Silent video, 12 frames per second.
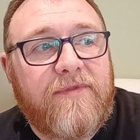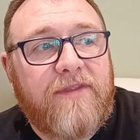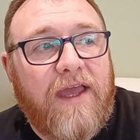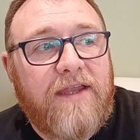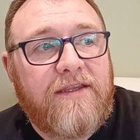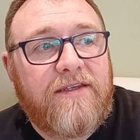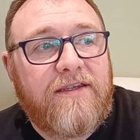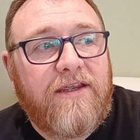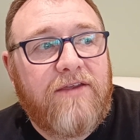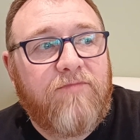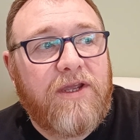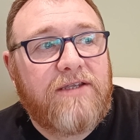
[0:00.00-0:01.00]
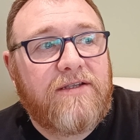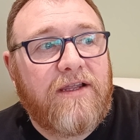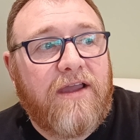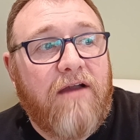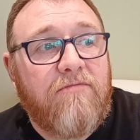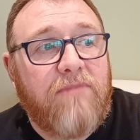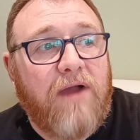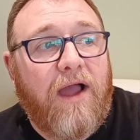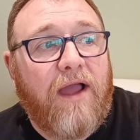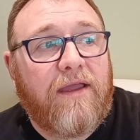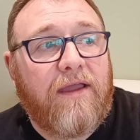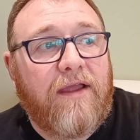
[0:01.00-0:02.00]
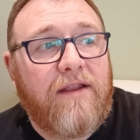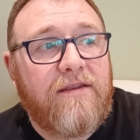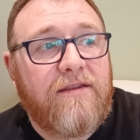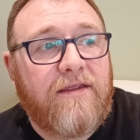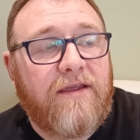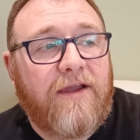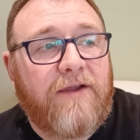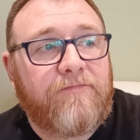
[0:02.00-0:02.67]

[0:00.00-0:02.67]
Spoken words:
then you basically come back and